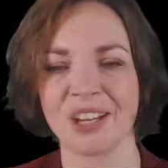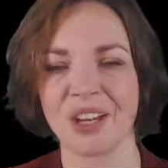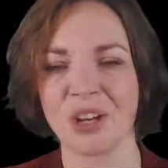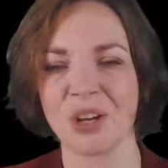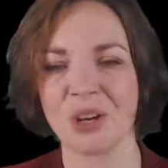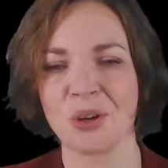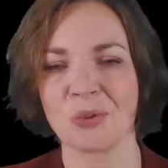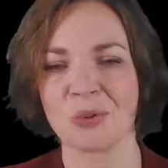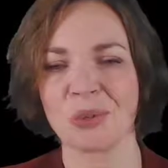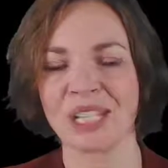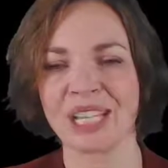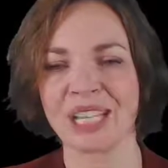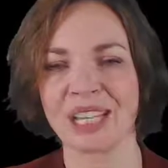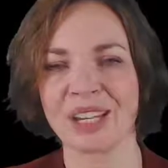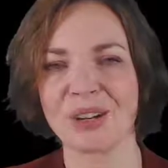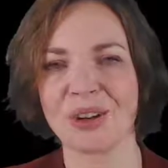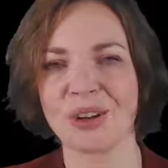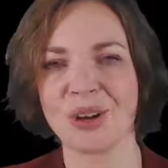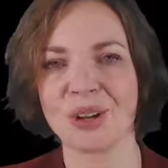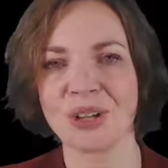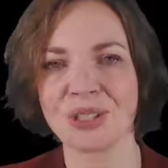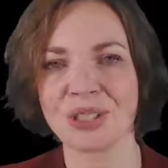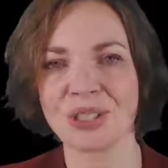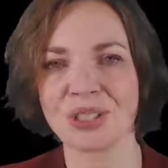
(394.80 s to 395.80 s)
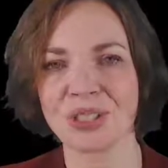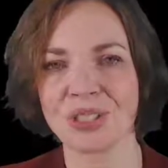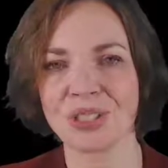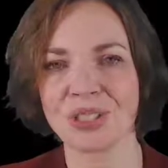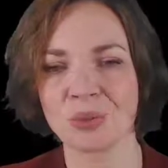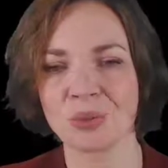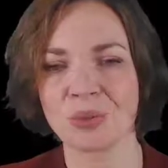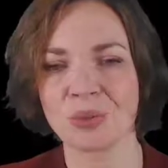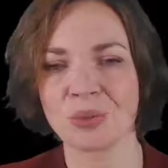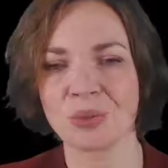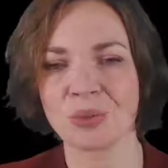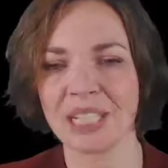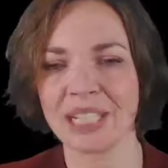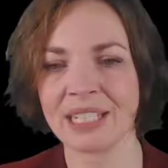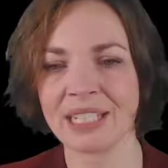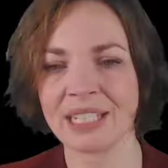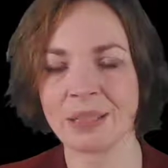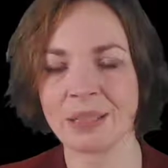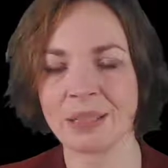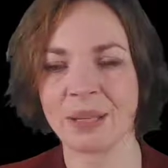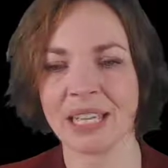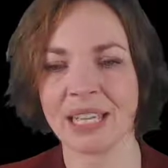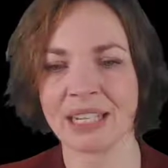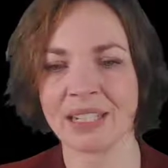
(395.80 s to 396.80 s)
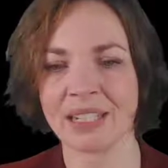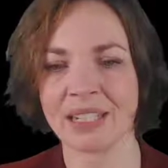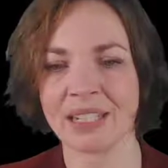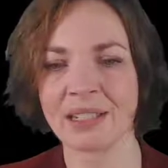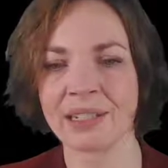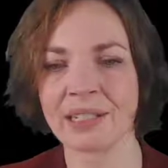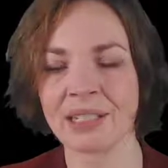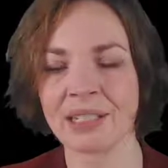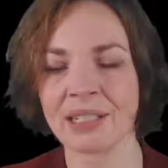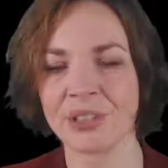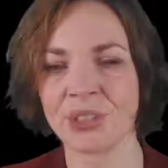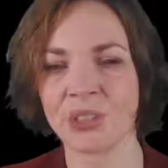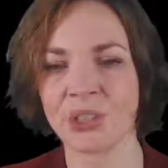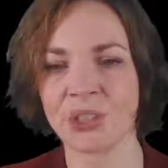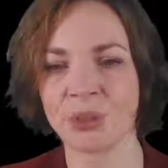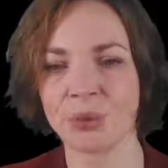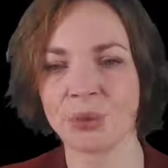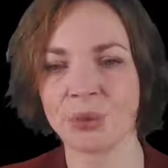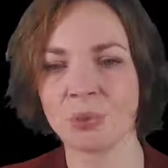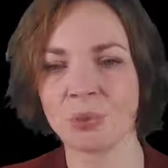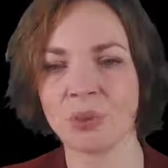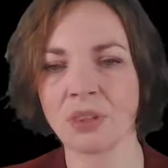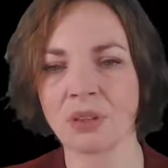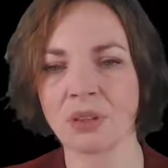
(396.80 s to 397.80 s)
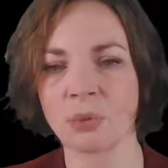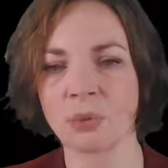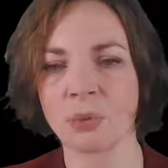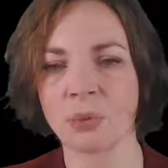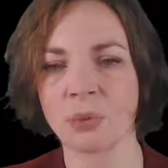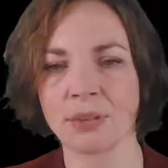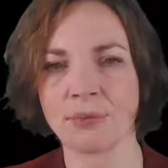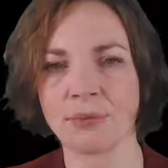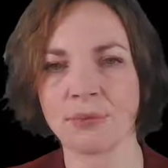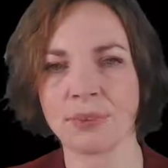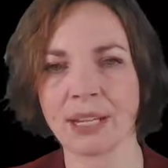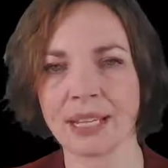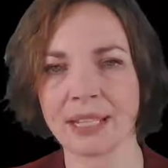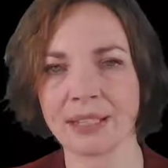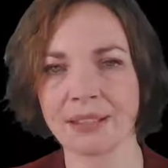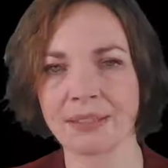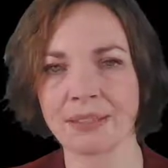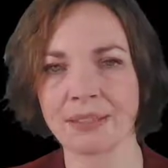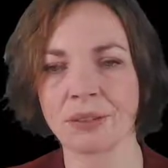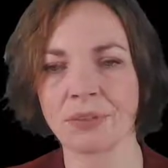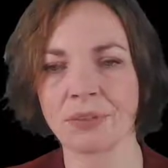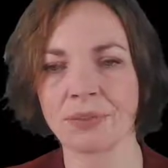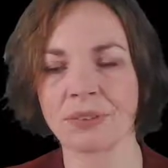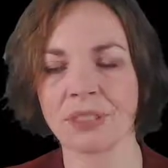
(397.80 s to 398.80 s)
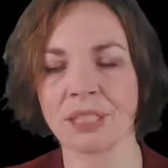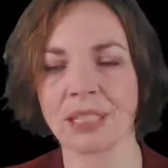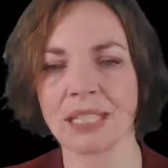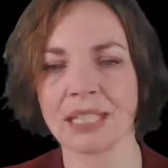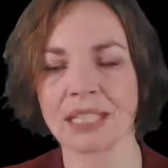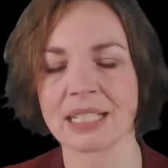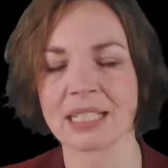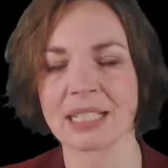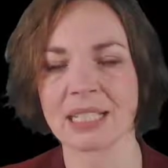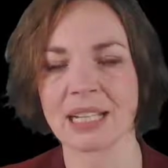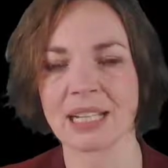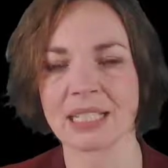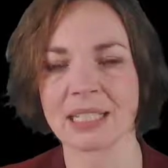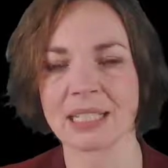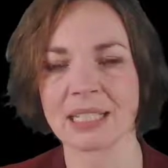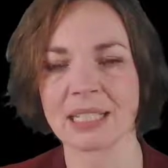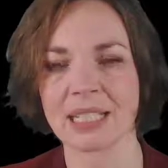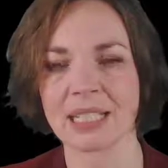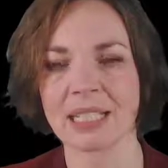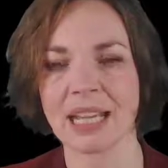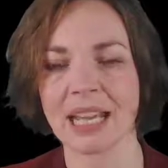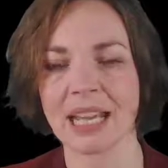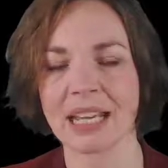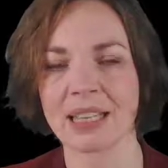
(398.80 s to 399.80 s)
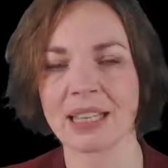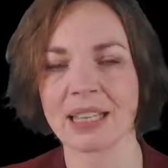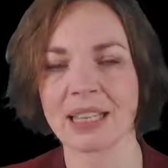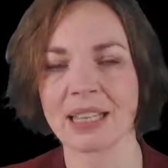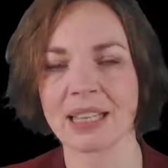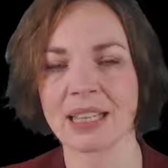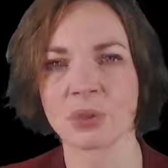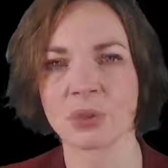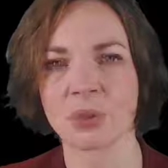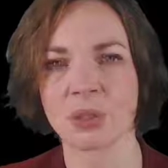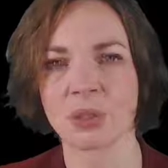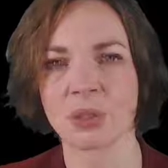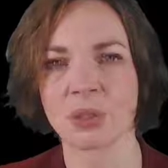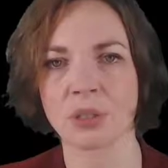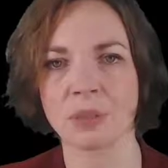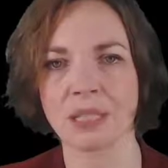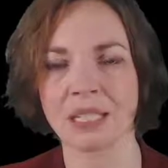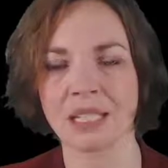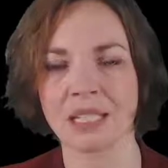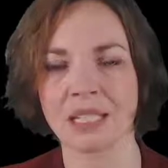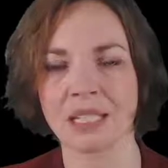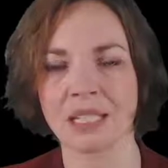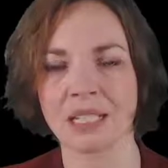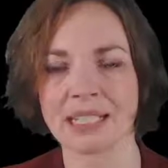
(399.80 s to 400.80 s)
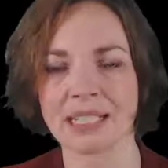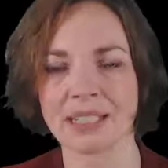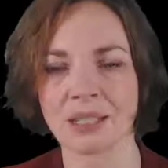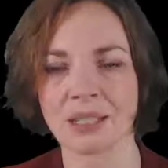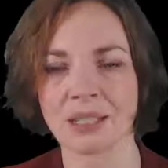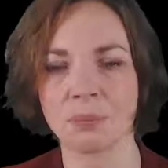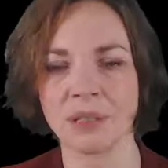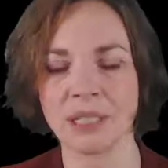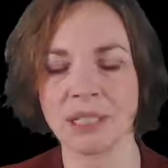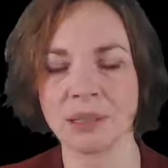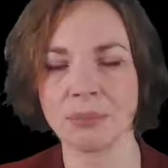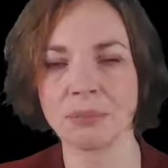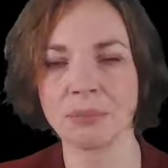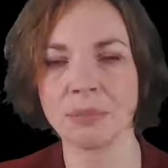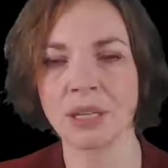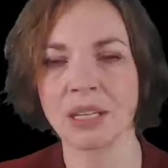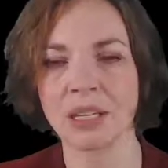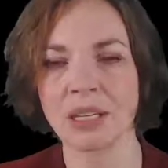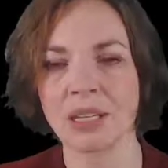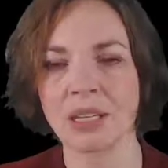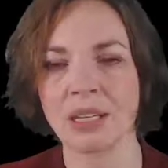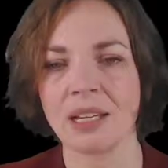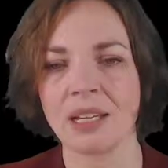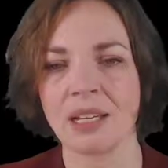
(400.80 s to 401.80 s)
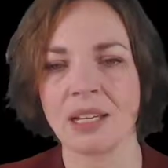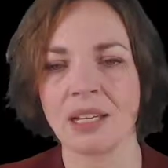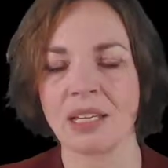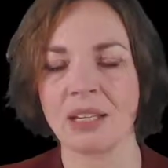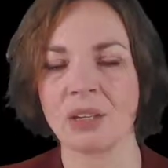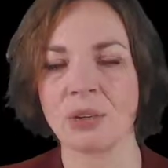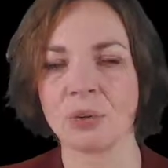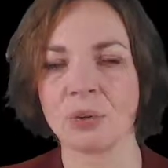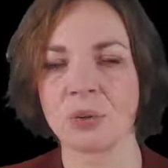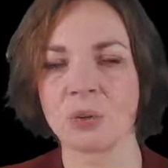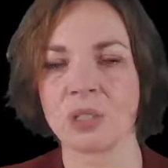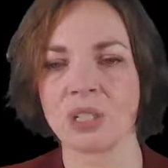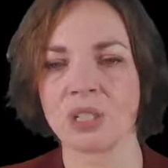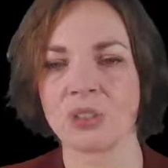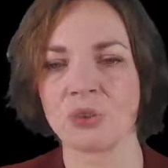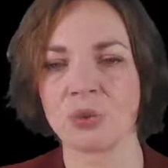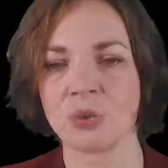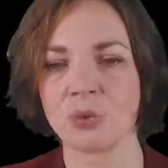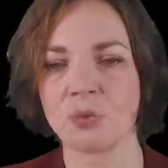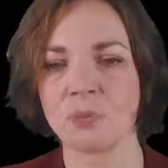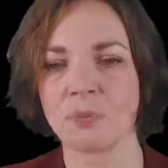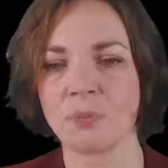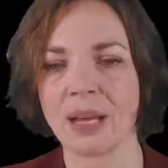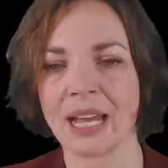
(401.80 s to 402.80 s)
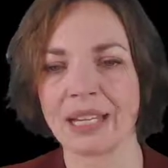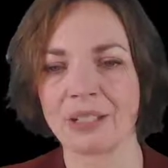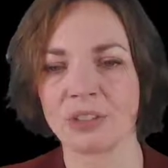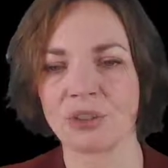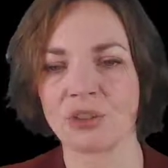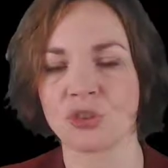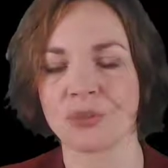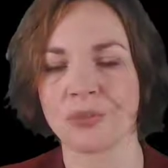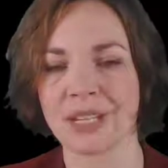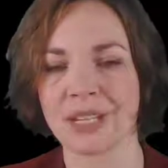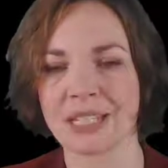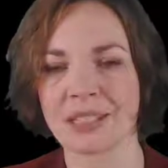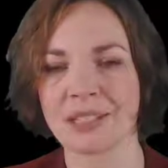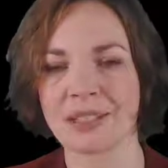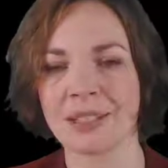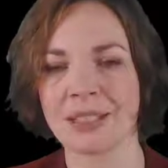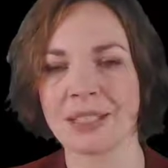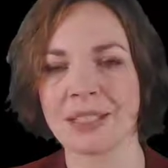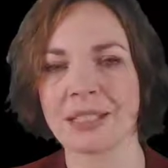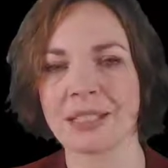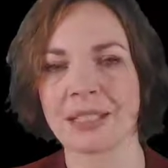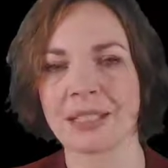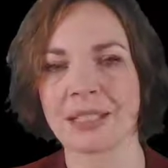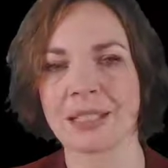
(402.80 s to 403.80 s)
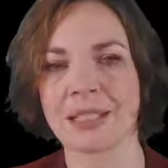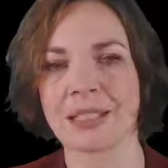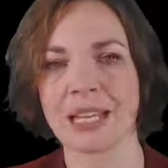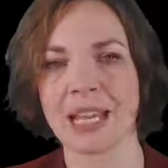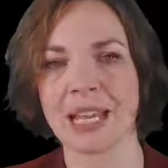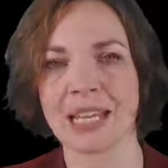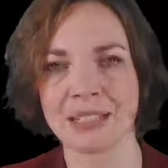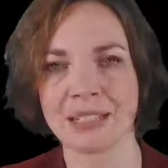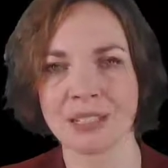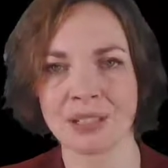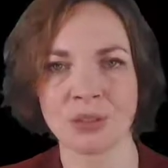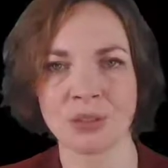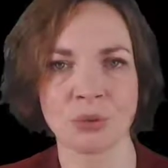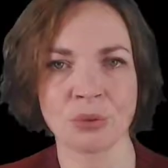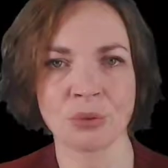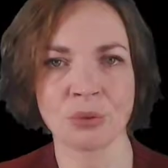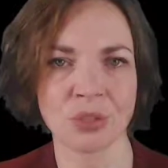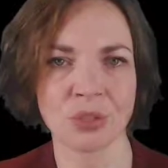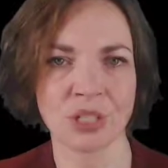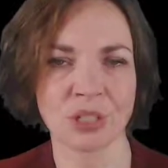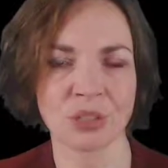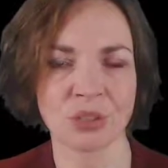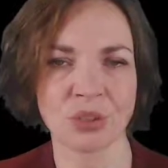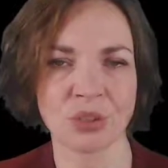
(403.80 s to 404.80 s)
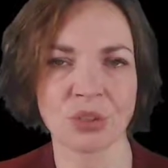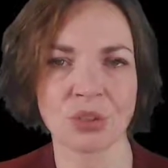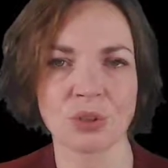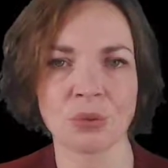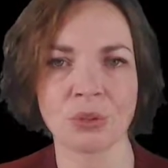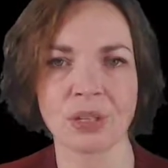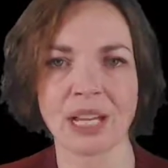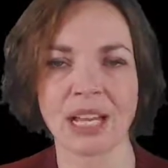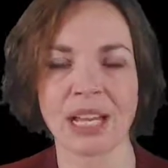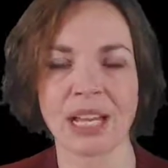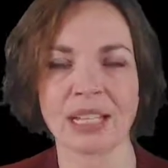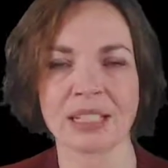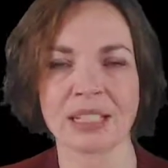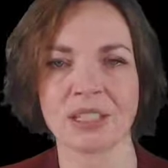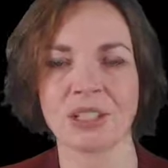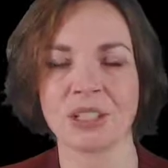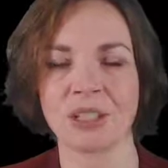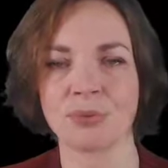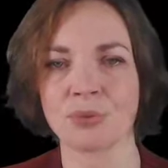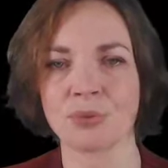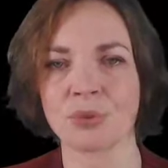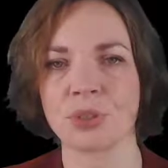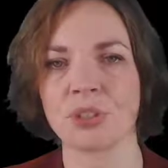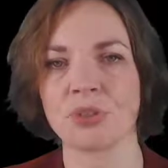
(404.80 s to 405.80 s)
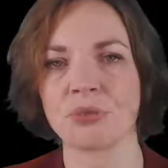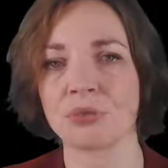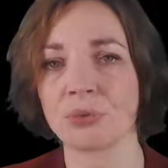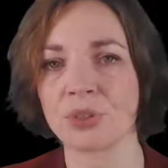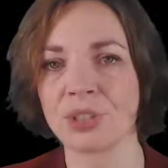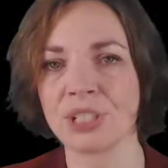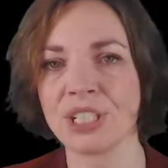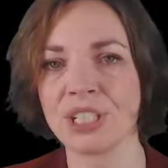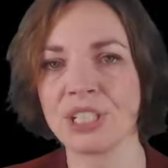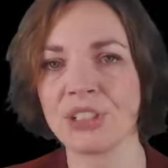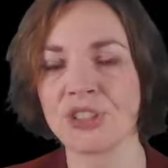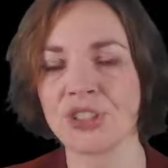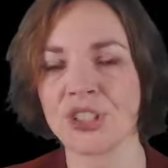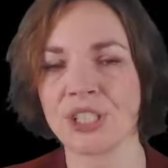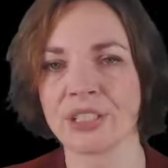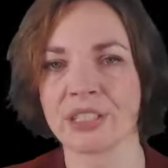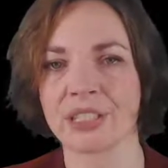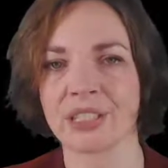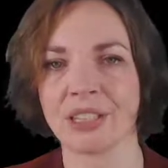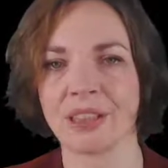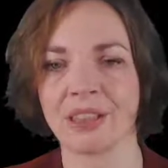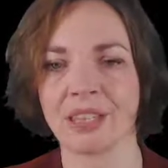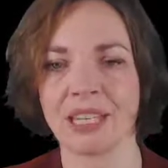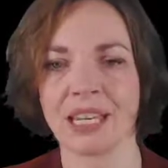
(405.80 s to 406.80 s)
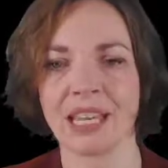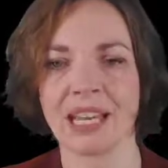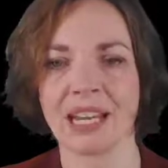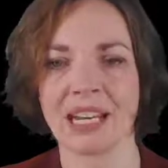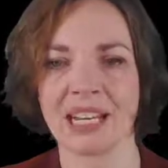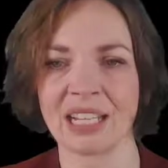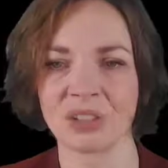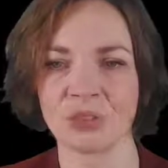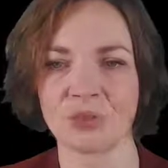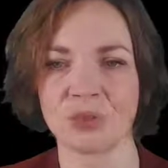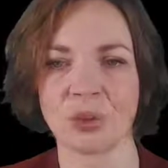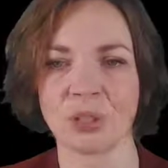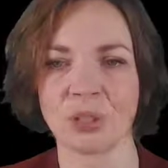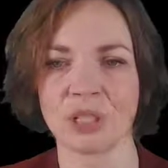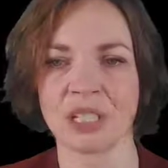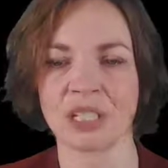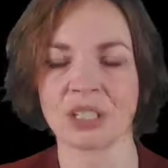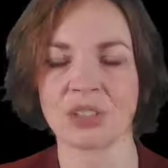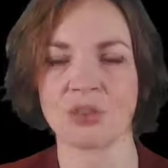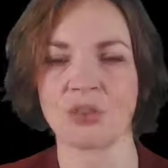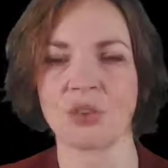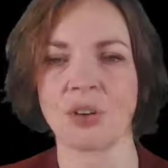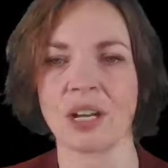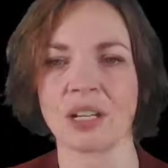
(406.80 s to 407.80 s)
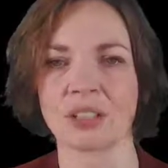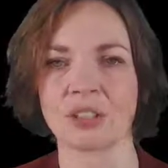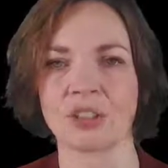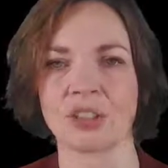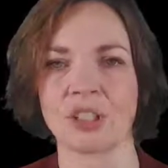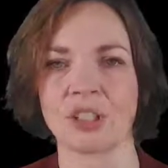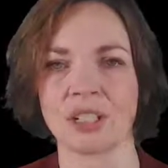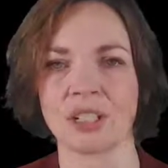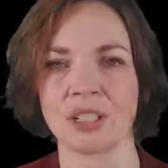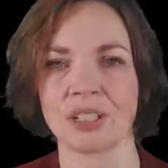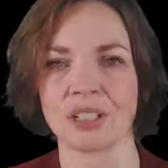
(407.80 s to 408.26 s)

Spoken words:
We can also independently tune the wavelength of the exciting and the probing laser beam in order to match resonances and in order to look at different regions in the electronic structure.